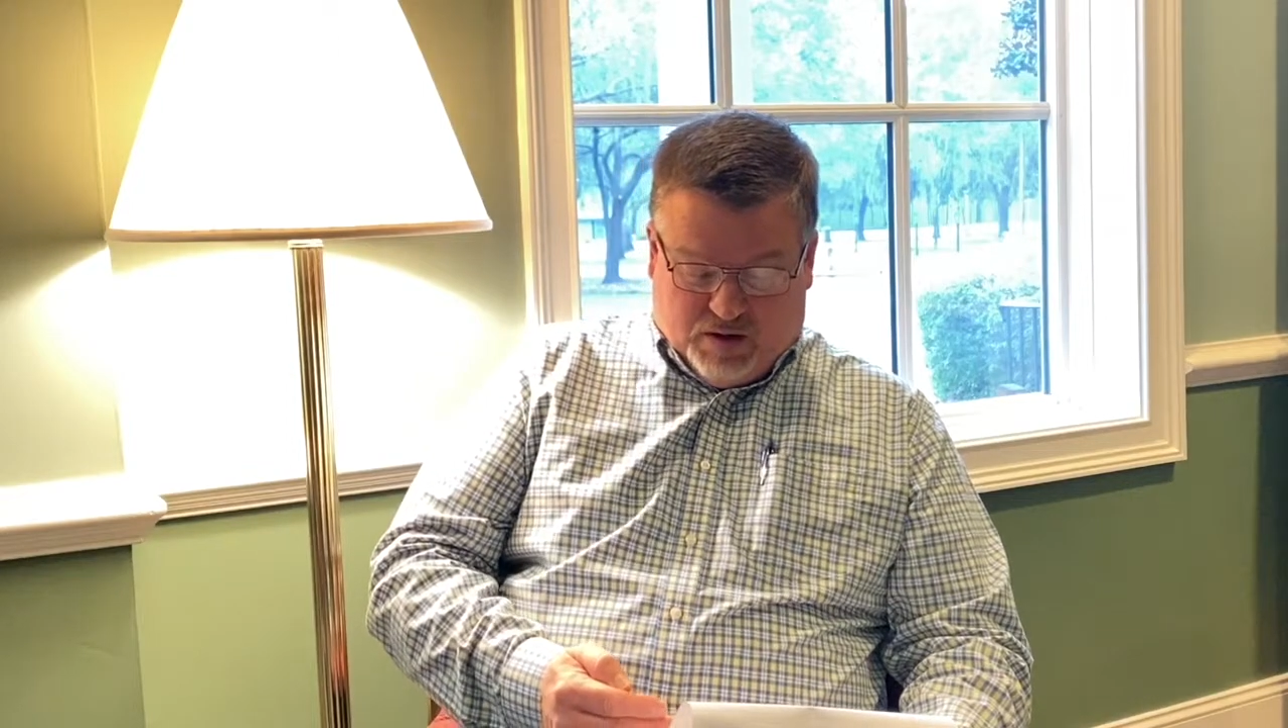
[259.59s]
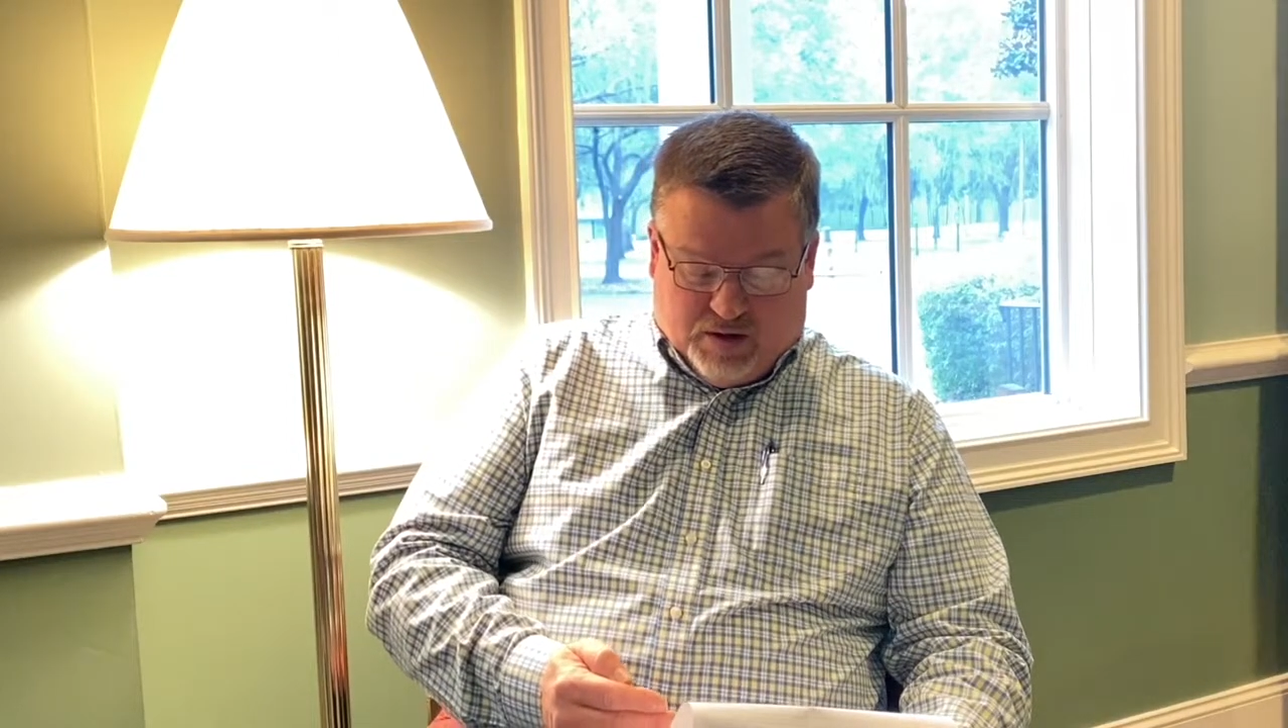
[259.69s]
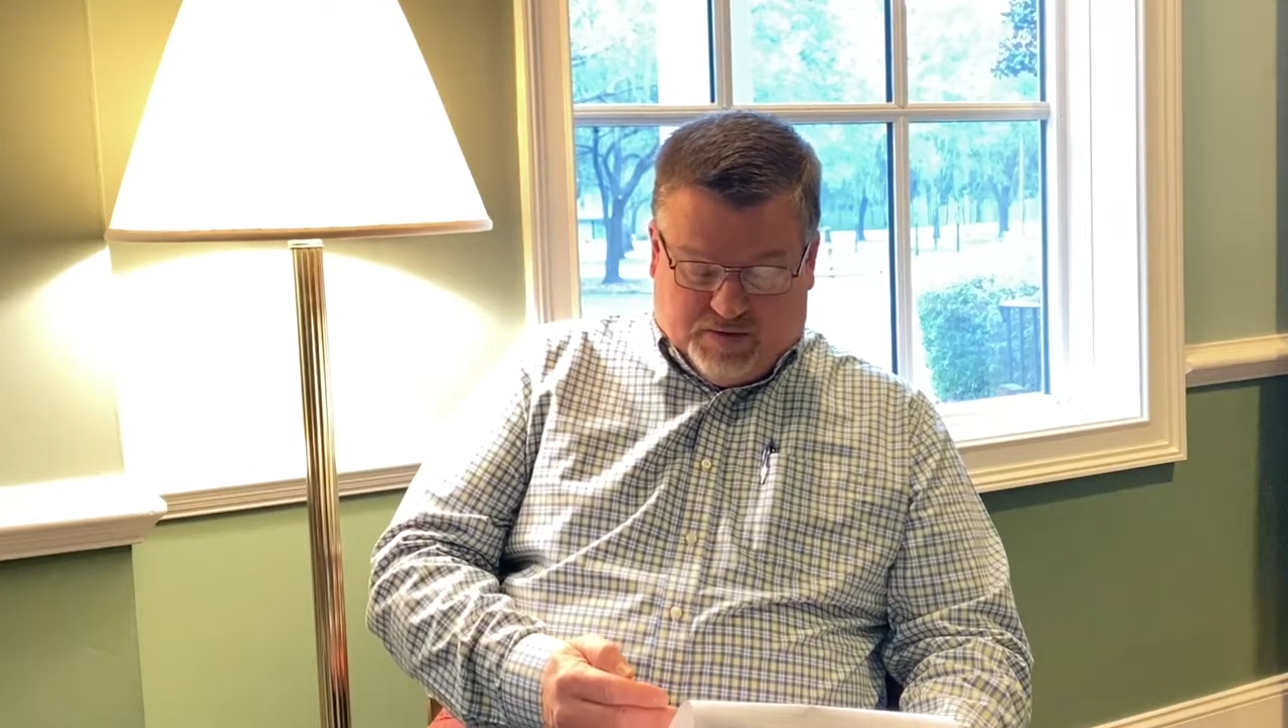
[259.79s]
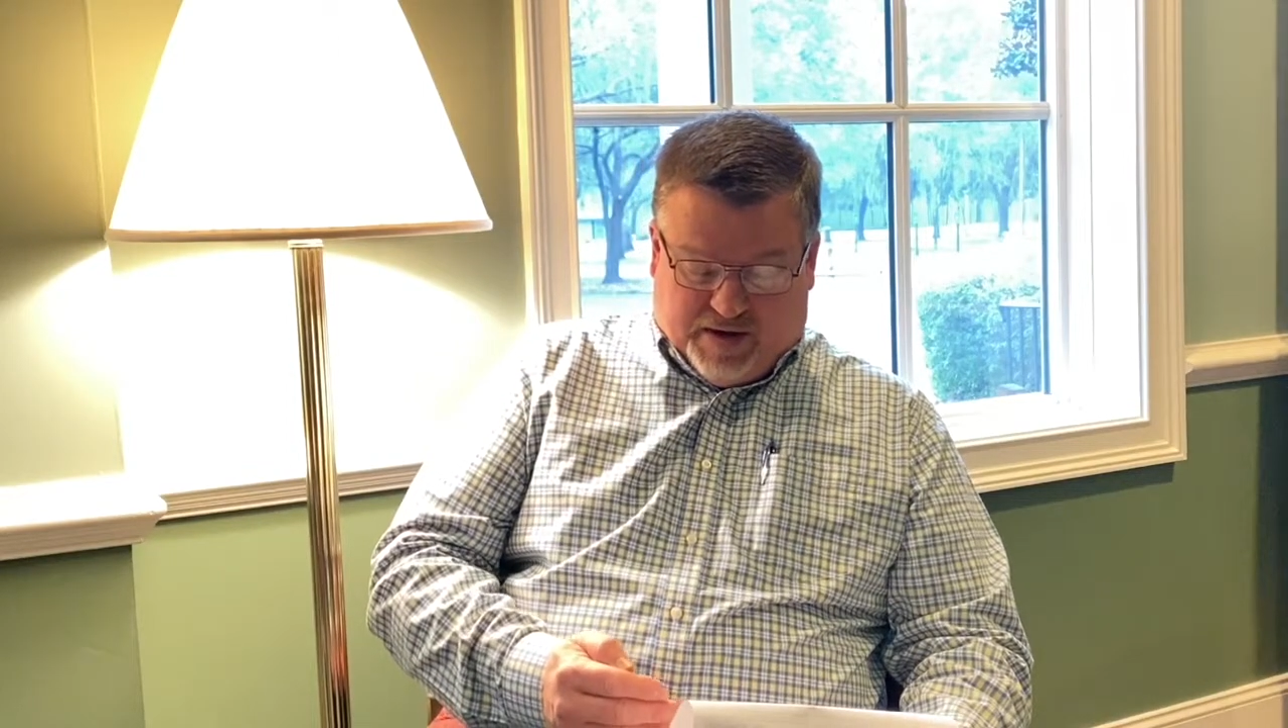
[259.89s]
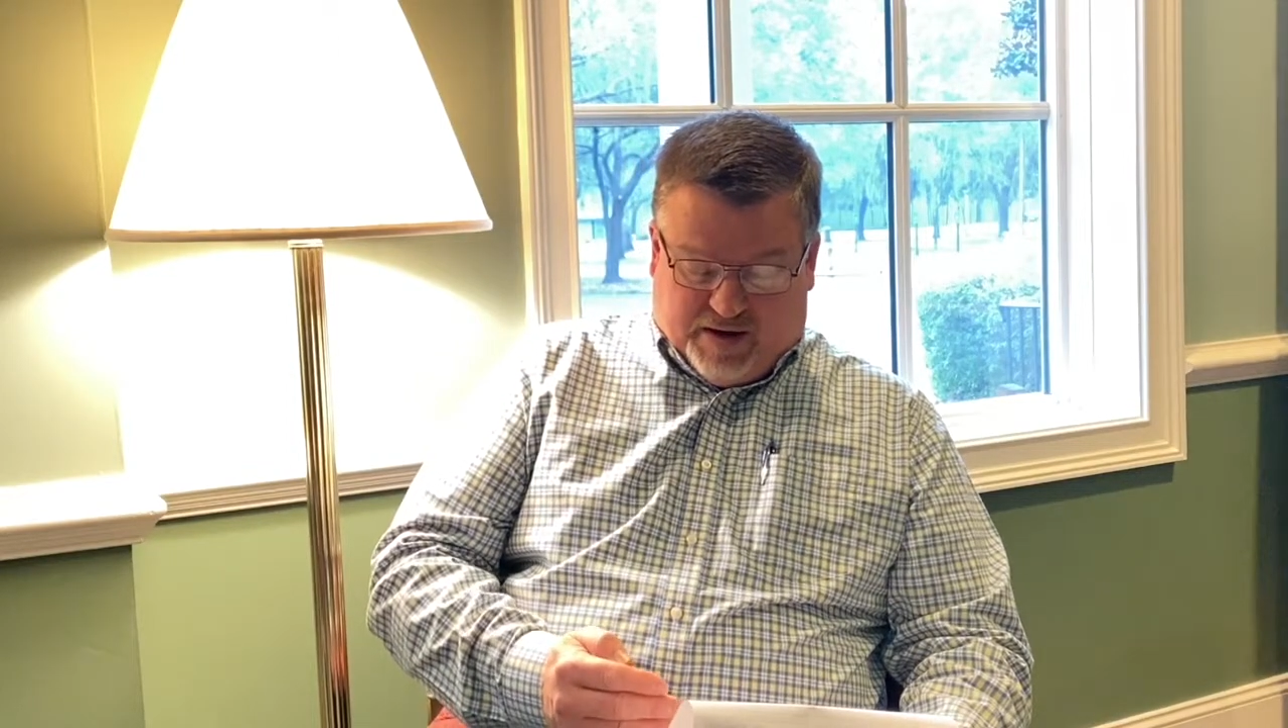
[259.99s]

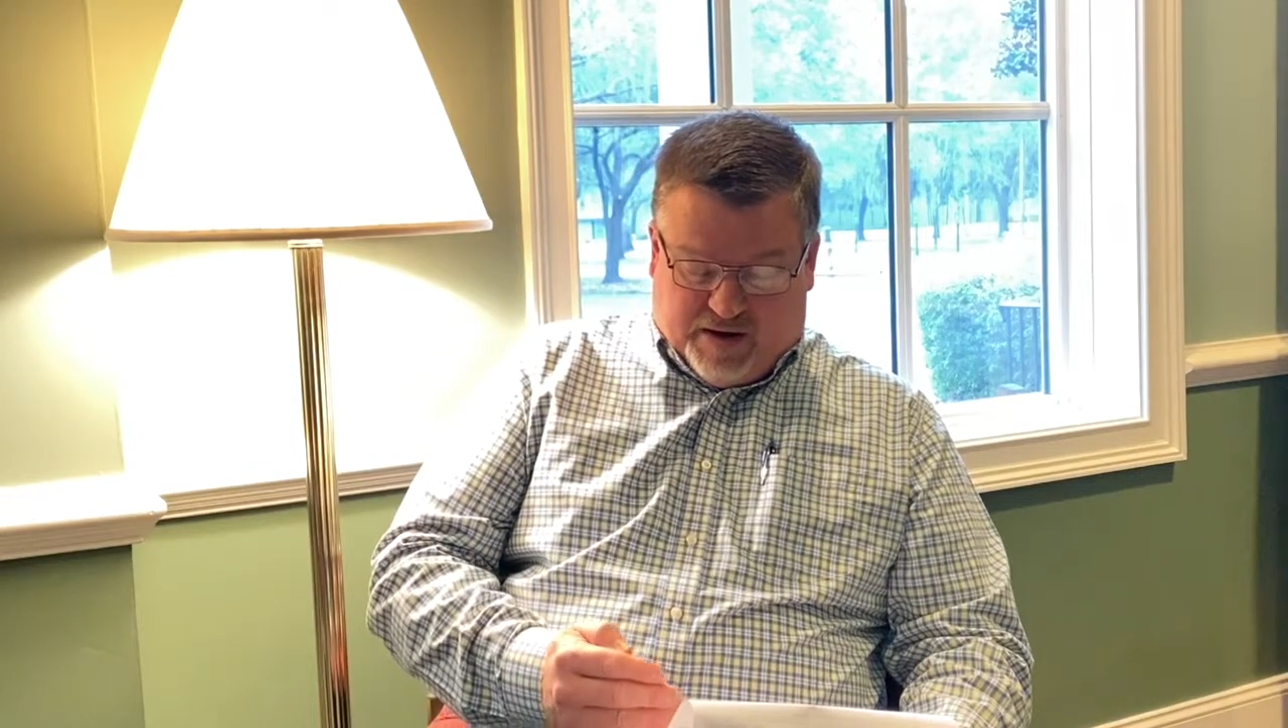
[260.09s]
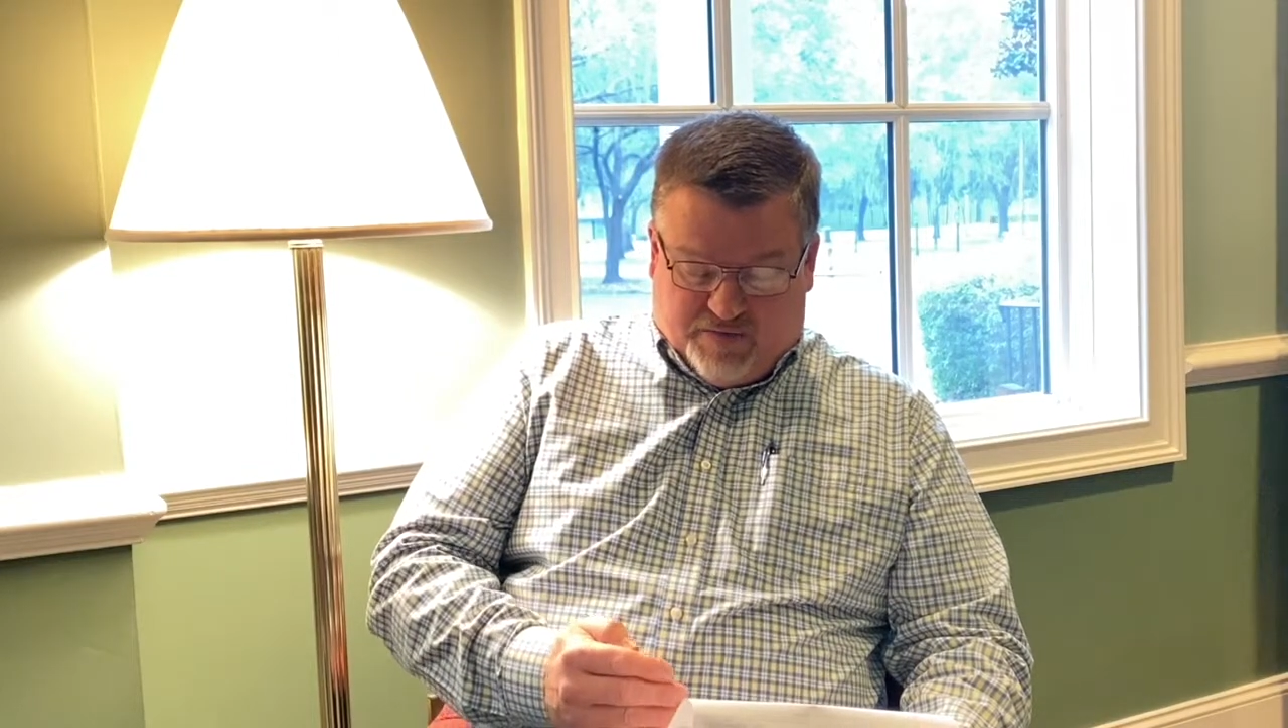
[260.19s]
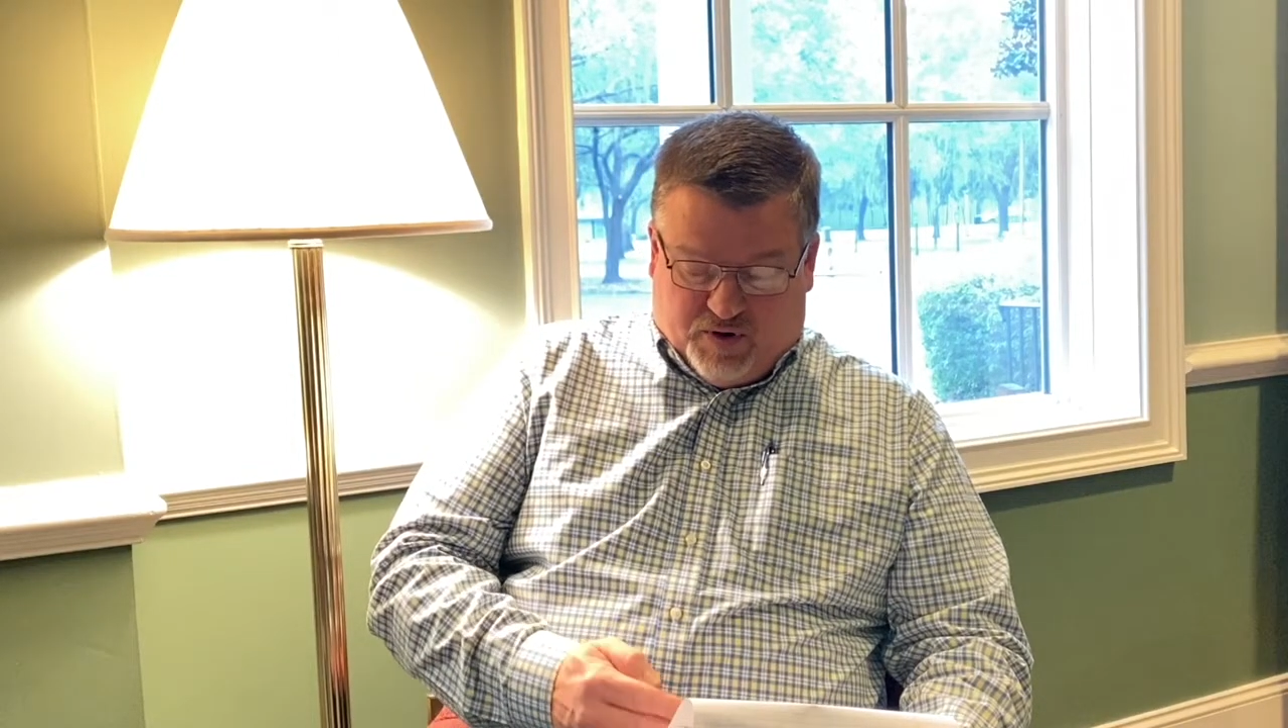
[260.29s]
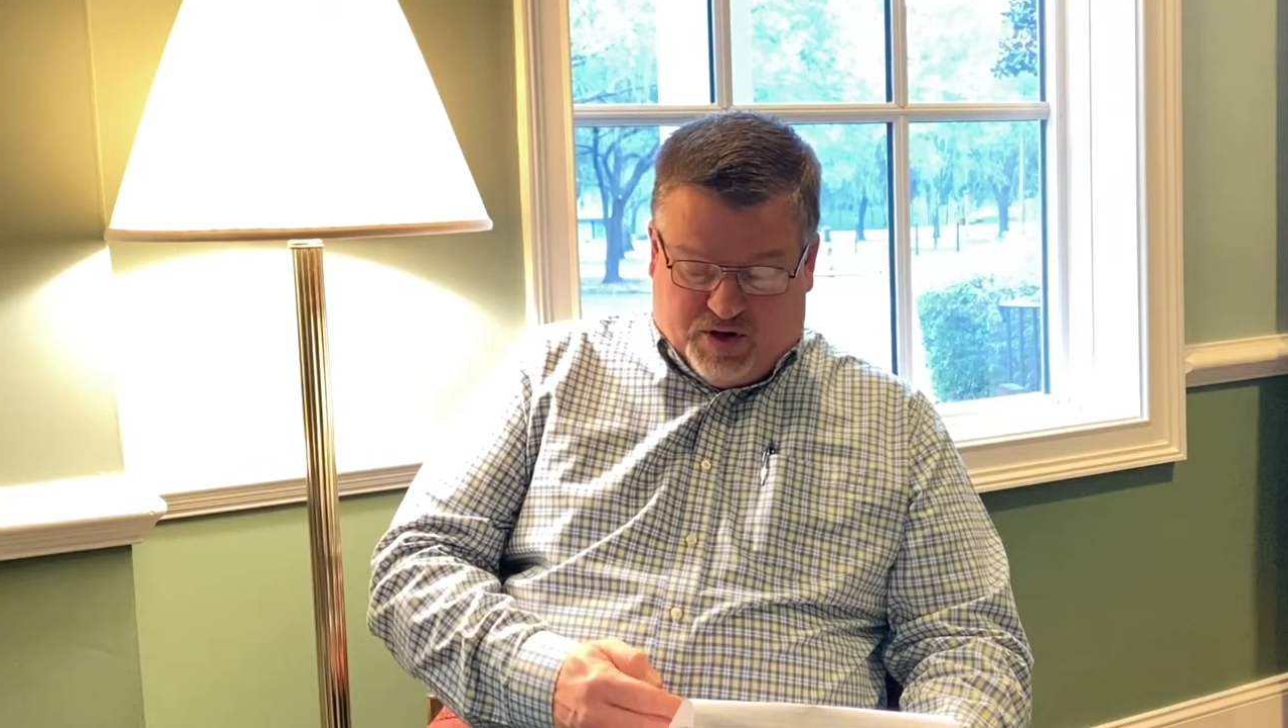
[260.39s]
that every